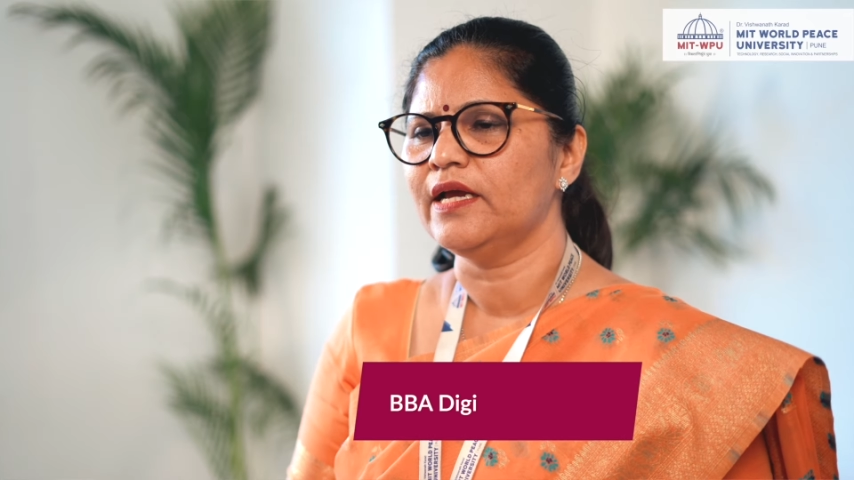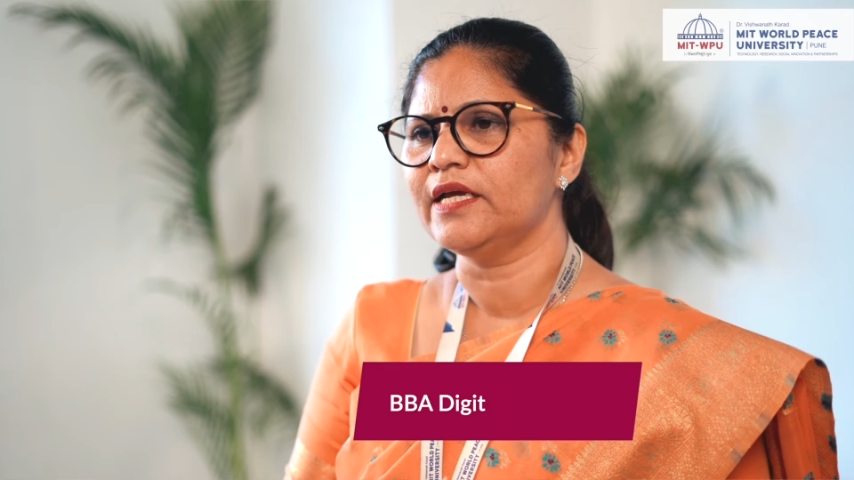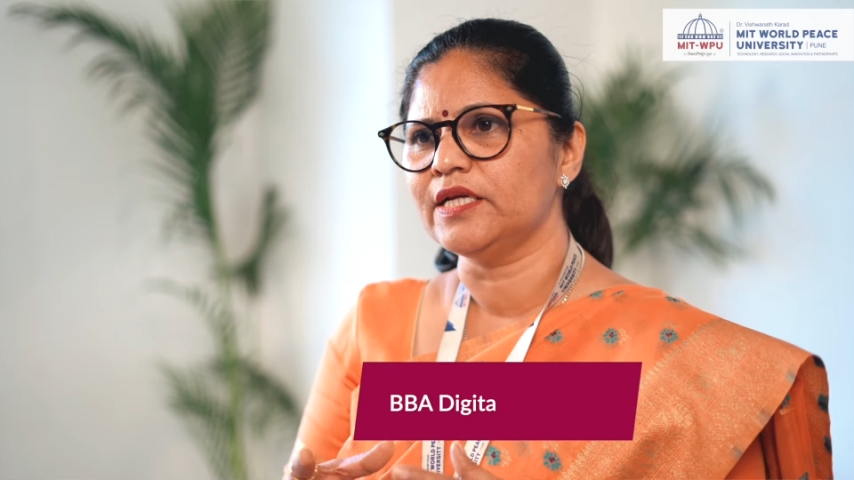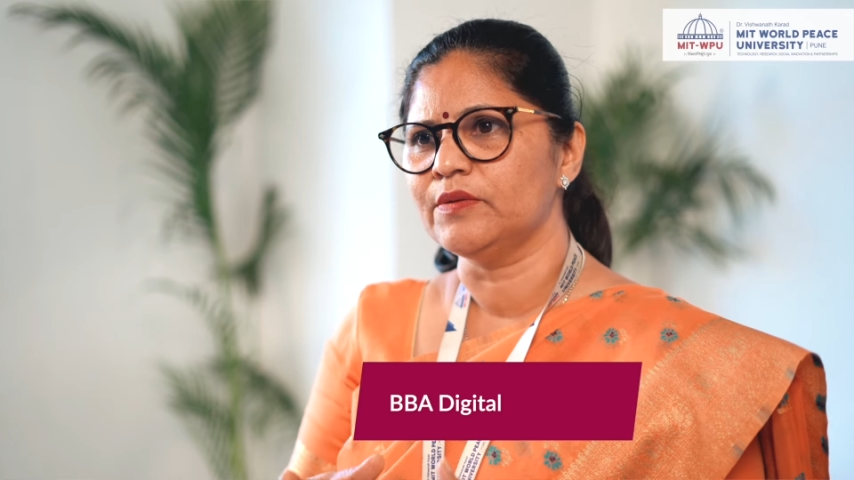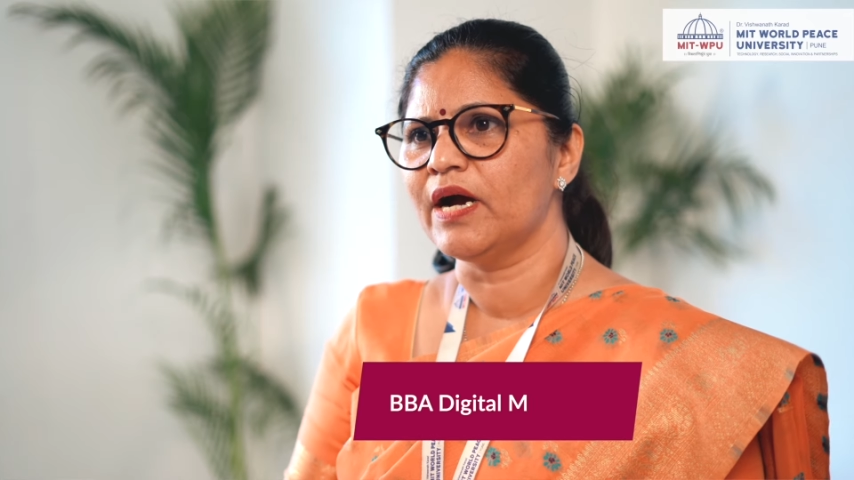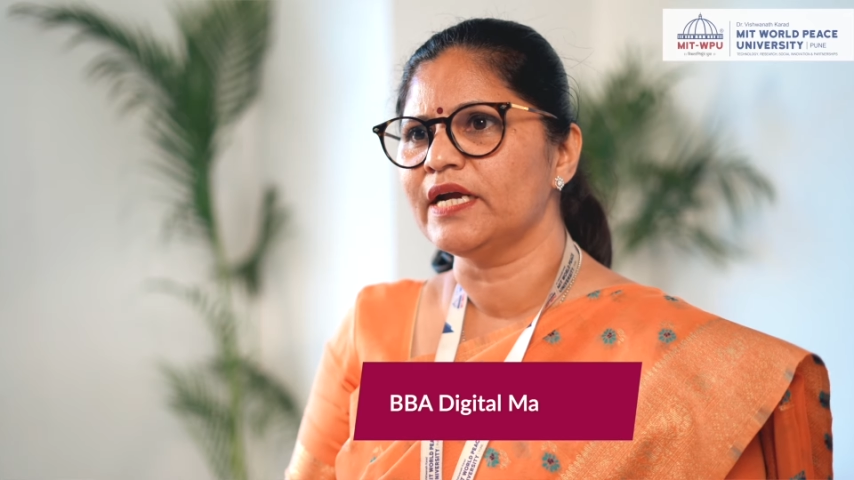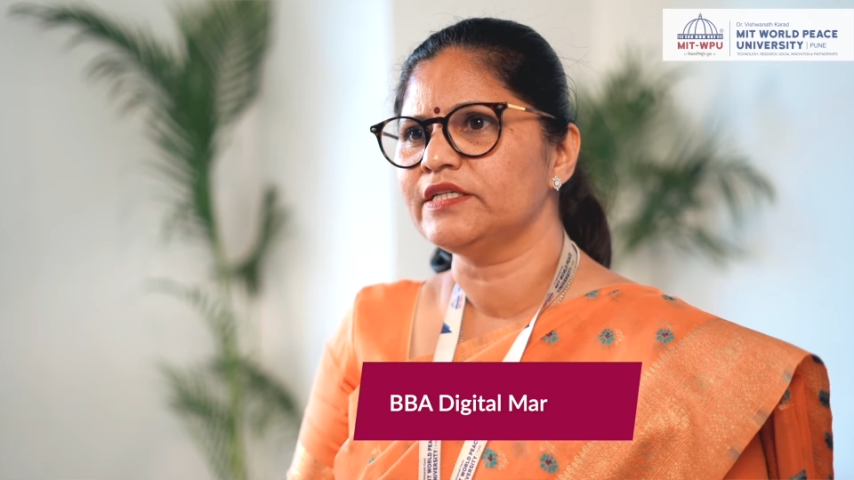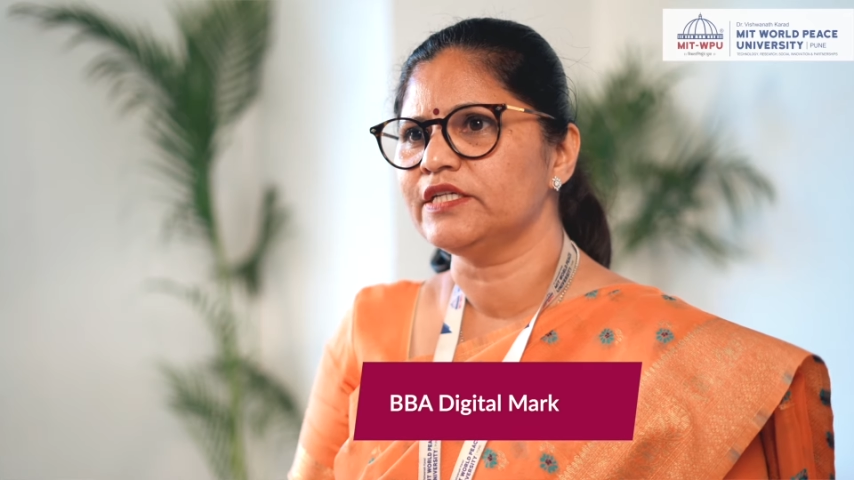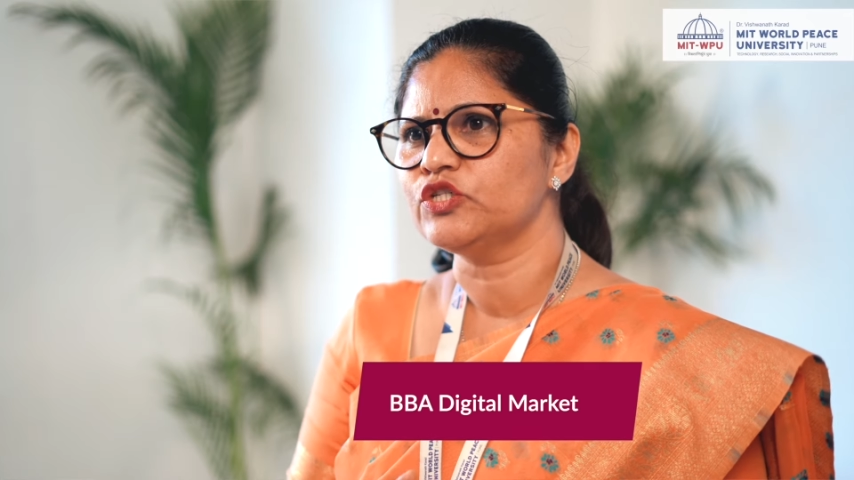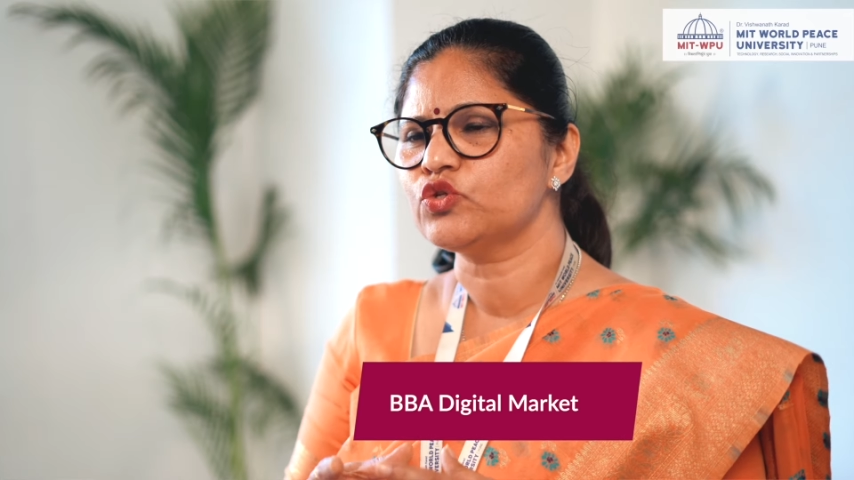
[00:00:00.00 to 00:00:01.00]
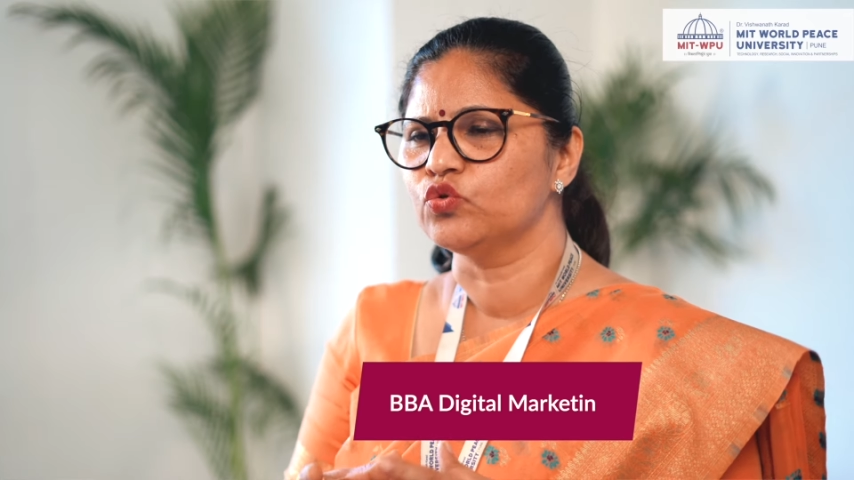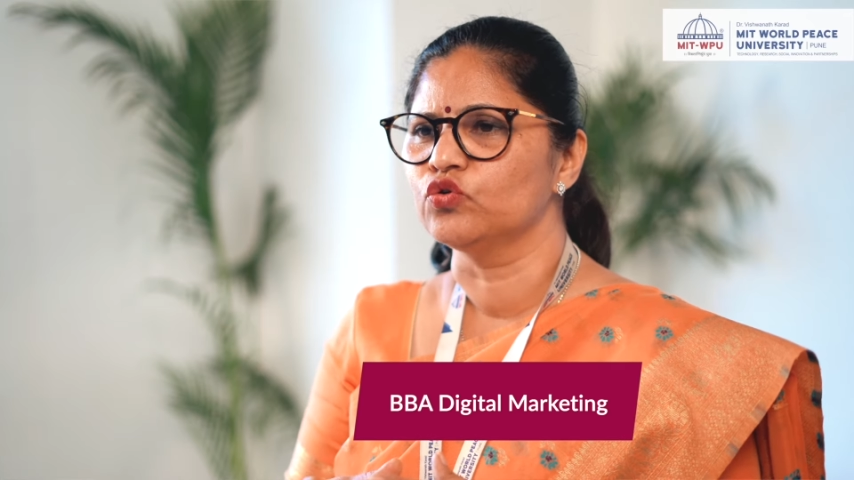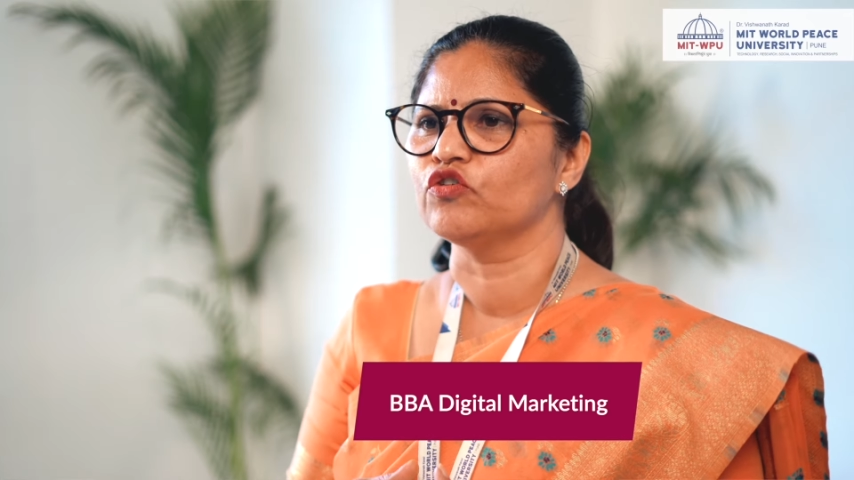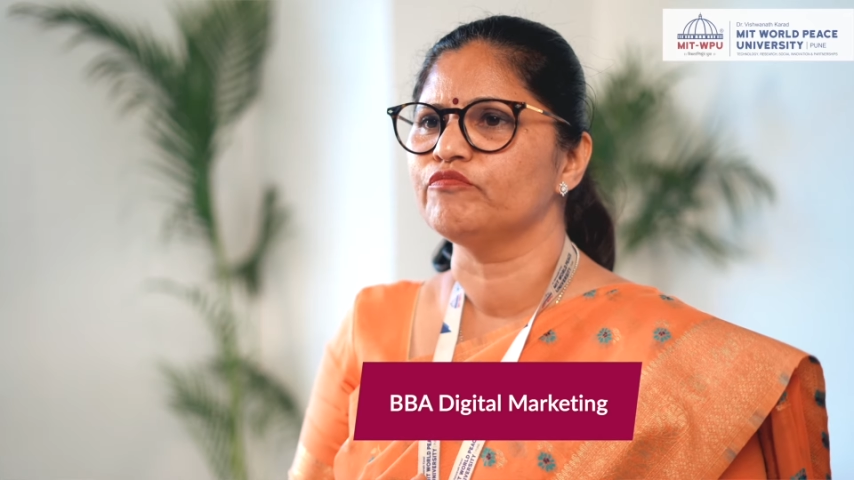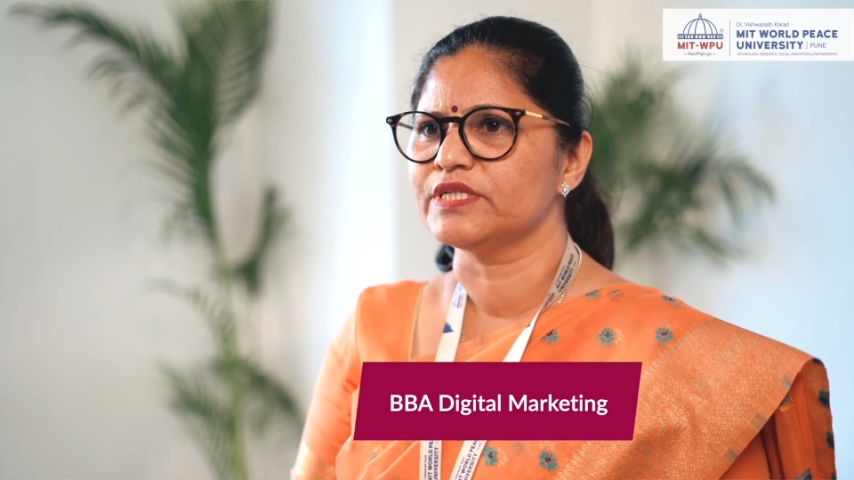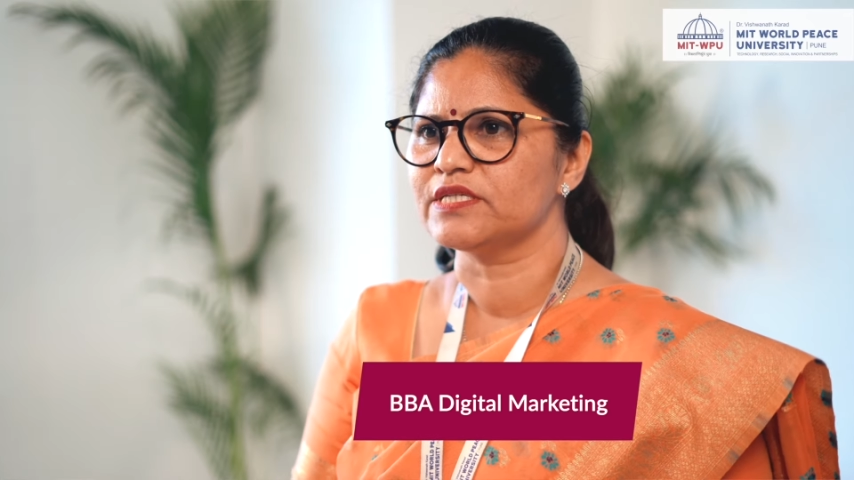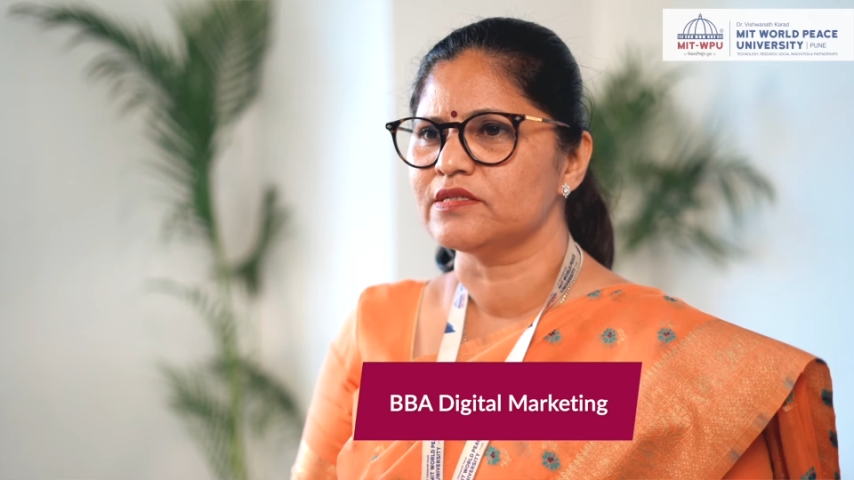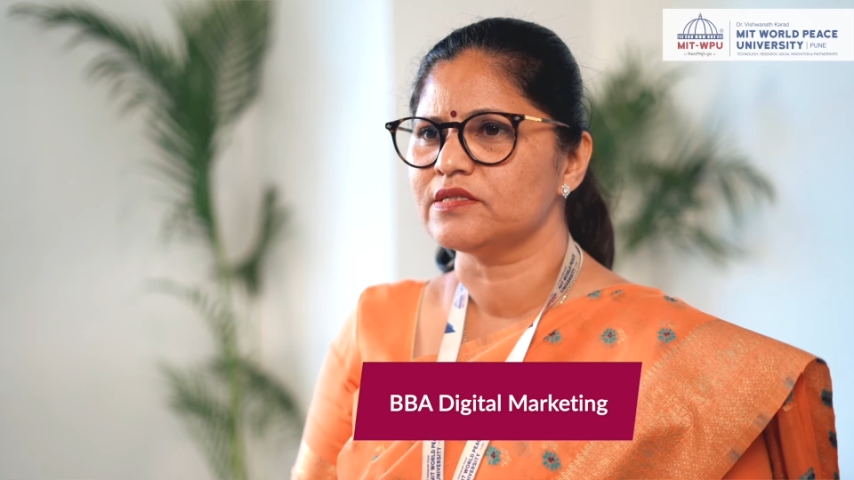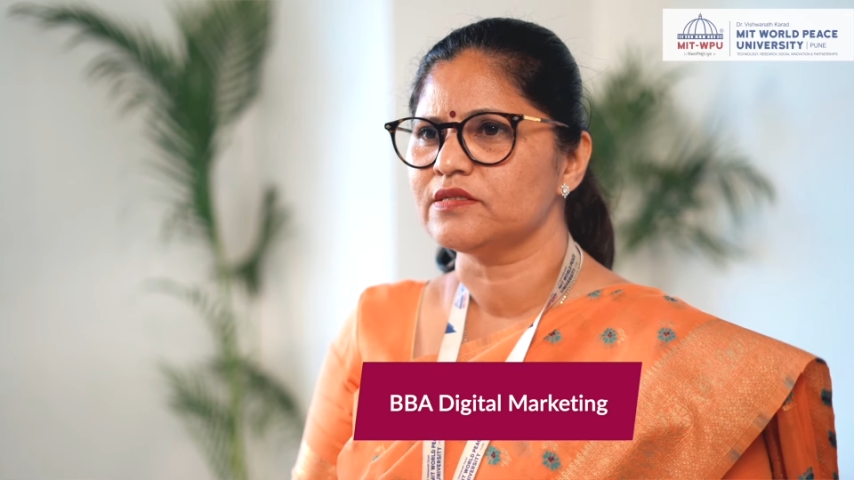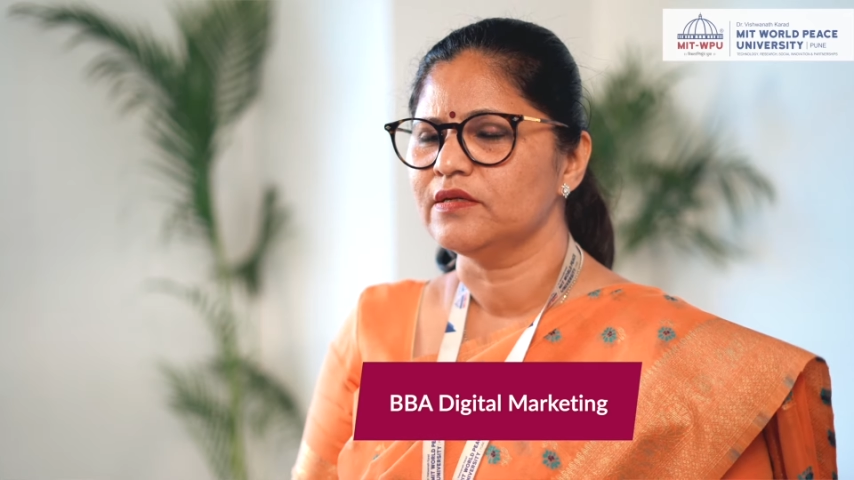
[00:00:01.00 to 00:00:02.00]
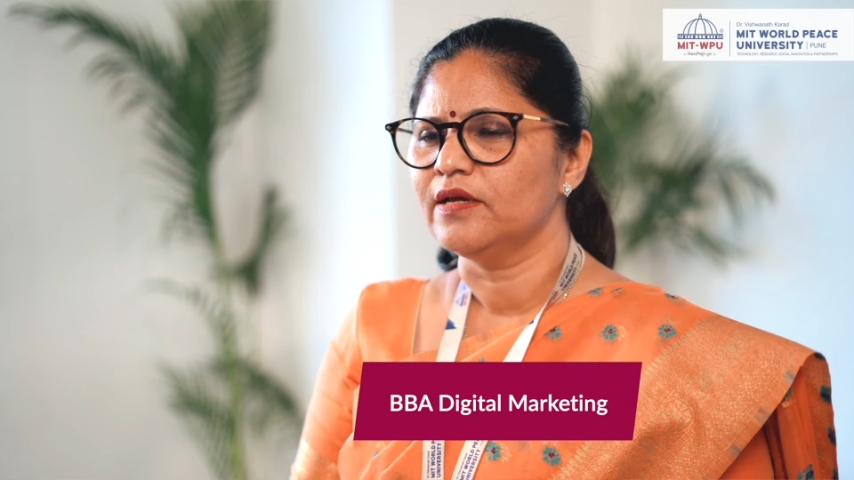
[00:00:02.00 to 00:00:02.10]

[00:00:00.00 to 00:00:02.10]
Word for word: at MIT School of Business